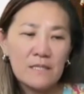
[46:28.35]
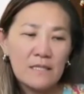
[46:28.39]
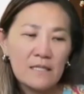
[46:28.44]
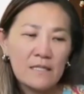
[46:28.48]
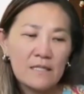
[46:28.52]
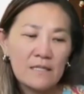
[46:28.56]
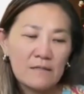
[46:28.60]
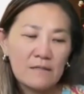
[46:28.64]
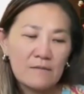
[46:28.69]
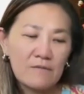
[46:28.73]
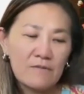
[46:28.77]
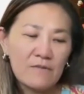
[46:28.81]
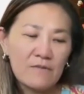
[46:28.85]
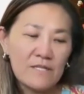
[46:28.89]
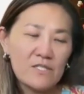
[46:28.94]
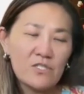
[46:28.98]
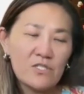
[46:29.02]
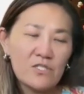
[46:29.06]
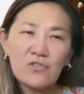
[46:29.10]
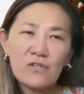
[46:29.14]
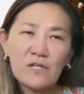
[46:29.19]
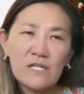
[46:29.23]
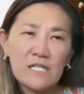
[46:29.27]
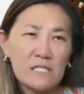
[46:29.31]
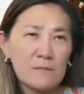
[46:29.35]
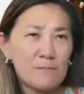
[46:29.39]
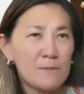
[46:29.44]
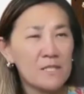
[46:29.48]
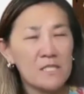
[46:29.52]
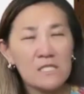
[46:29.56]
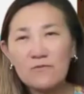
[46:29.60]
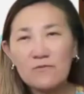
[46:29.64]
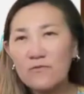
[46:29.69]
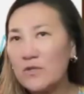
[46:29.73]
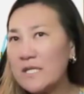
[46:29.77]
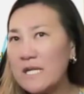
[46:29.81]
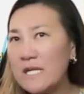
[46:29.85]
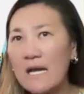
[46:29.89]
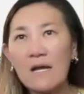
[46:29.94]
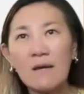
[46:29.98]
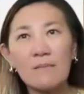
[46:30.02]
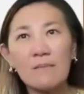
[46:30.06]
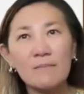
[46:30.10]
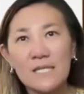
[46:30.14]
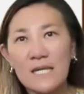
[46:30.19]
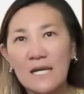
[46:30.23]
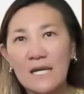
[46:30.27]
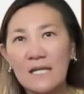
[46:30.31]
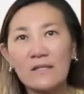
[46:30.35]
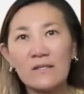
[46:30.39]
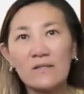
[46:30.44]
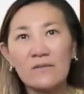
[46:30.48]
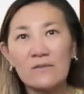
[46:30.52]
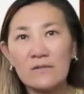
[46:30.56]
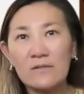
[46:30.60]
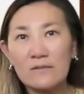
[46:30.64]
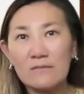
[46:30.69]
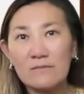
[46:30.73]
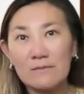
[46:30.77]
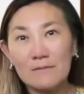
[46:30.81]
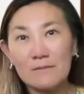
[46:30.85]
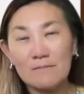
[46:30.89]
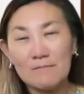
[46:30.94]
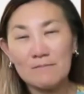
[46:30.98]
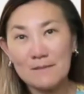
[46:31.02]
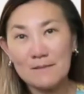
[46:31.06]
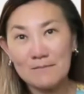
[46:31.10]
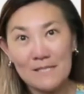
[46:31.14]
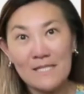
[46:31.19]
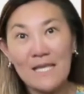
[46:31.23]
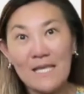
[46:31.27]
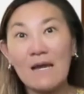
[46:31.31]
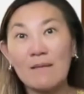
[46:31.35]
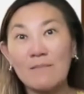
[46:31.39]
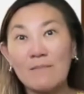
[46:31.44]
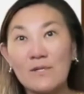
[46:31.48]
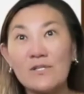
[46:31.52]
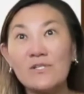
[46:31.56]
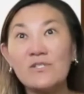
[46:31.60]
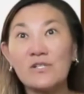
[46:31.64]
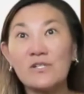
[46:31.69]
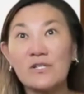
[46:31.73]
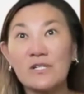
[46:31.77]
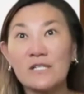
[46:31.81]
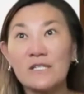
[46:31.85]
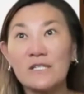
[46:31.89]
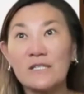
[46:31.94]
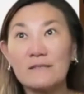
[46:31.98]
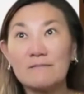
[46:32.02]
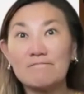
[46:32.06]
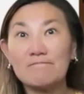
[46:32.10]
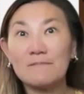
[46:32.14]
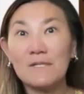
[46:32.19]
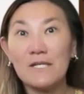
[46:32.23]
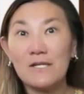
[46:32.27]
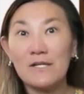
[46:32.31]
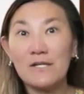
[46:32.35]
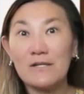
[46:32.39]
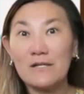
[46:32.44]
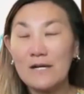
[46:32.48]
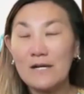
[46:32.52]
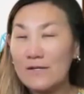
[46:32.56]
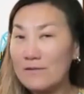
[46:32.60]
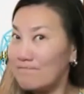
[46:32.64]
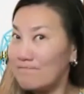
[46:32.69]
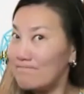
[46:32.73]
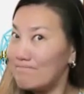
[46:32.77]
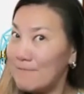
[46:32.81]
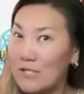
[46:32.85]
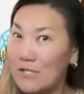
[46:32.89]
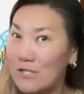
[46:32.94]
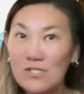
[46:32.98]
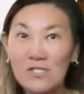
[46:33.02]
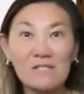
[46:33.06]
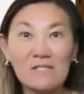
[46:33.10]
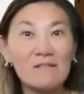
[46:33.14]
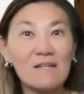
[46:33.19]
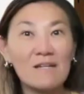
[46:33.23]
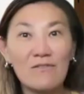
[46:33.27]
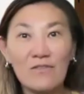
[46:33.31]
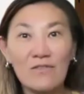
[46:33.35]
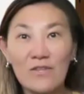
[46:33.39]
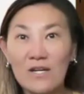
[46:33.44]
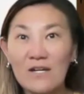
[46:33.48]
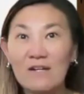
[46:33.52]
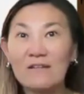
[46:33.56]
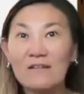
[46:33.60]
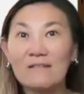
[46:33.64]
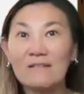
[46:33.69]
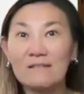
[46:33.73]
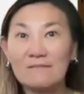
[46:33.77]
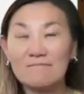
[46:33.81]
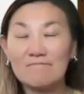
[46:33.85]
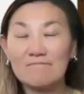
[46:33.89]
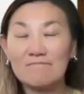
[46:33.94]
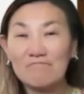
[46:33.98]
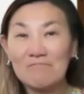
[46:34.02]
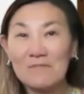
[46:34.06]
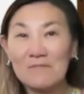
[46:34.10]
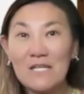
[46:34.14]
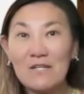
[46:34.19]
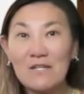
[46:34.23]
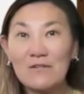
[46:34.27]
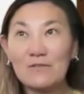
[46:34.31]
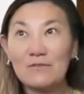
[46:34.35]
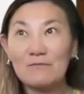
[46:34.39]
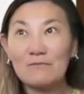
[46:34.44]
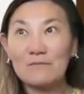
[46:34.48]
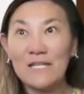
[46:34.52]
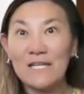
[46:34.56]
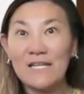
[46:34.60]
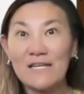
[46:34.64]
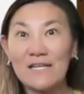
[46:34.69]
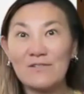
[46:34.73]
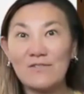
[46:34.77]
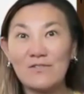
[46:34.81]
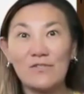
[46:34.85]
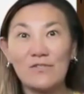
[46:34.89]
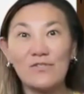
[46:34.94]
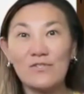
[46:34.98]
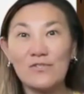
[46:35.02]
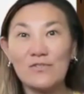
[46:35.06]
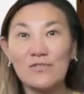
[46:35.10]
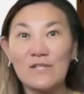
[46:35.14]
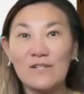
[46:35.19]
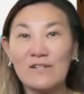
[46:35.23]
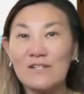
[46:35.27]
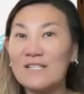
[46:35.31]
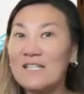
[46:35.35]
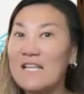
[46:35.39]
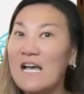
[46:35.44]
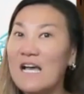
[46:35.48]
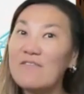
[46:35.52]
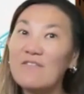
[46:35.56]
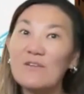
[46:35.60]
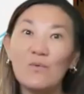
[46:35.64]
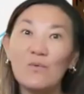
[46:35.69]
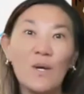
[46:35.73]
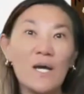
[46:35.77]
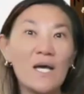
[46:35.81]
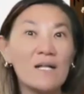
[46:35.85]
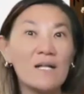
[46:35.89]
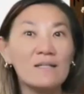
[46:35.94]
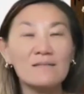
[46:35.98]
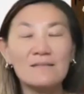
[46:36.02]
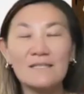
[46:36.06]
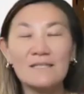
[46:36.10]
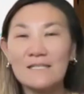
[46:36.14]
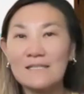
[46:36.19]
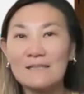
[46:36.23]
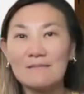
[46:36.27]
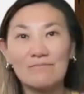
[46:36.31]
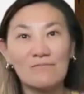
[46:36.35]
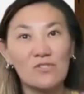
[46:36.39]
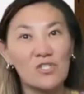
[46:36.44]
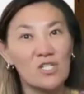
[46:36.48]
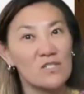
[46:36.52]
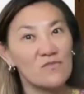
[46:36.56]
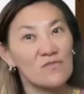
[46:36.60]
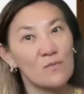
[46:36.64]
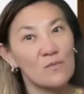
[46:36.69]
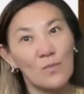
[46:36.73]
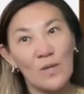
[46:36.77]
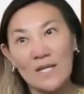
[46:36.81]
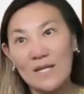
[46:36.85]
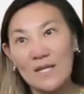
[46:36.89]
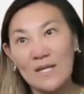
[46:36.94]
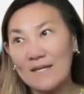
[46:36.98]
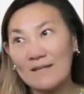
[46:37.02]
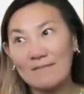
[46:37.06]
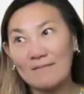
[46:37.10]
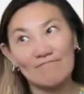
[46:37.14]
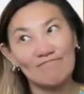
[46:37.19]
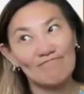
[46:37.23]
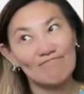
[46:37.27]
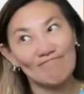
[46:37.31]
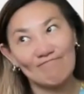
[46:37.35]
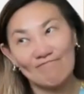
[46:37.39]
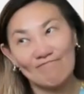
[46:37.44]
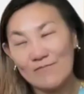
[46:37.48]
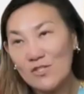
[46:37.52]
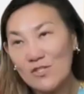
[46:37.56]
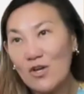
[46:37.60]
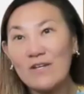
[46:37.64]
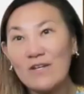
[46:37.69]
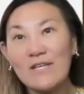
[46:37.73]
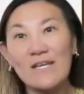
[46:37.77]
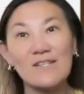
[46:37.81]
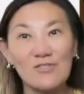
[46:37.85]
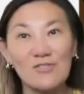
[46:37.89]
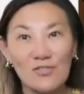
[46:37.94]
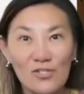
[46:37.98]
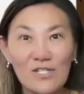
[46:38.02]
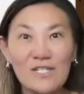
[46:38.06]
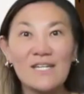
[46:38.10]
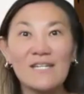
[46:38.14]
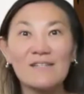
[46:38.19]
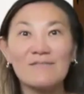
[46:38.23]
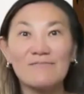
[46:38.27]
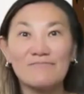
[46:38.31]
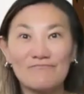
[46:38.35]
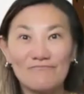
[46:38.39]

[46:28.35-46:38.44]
this trust. Because for now, I'm telling you that the scammers are still out there, and like I told you, they're alive and well, just from what I saw yesterday.